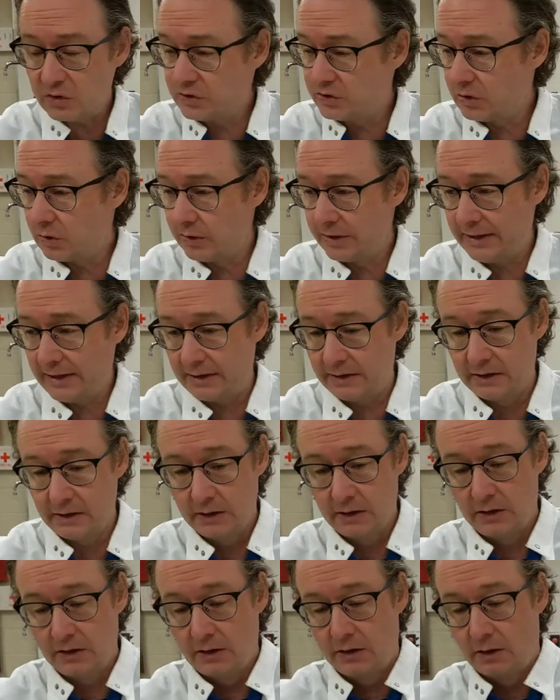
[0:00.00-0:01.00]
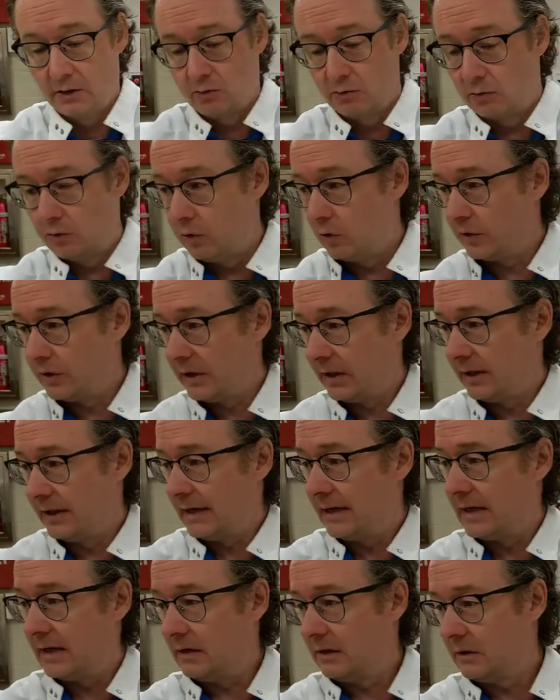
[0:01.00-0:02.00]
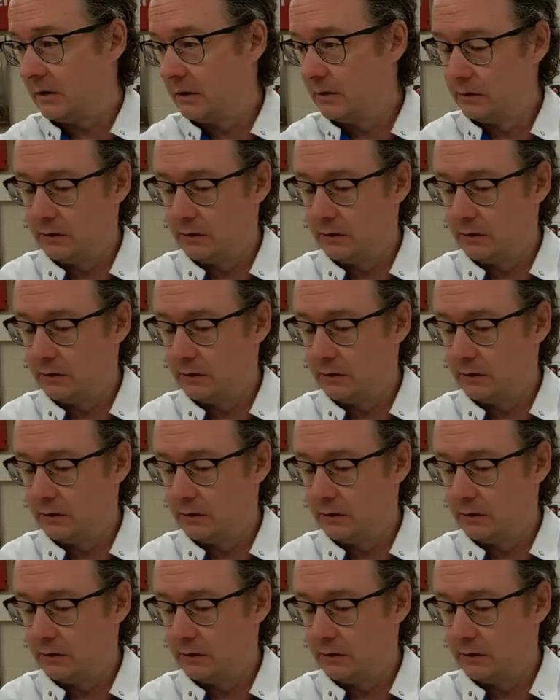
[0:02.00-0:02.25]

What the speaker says: So again, looking at